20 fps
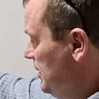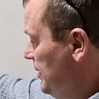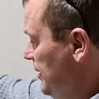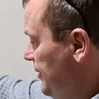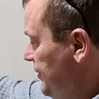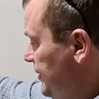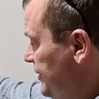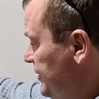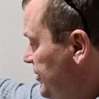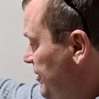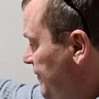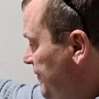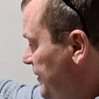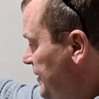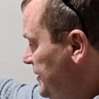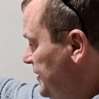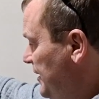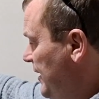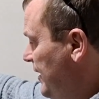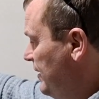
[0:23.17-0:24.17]
the other stuff
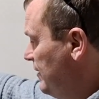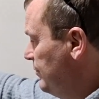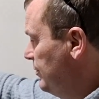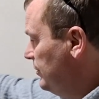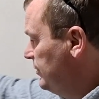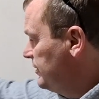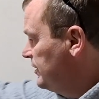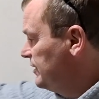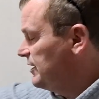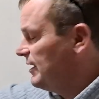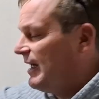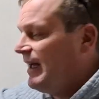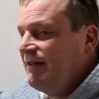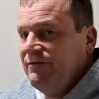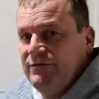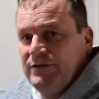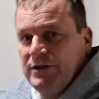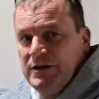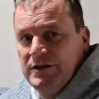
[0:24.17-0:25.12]
that's labelled as Leffe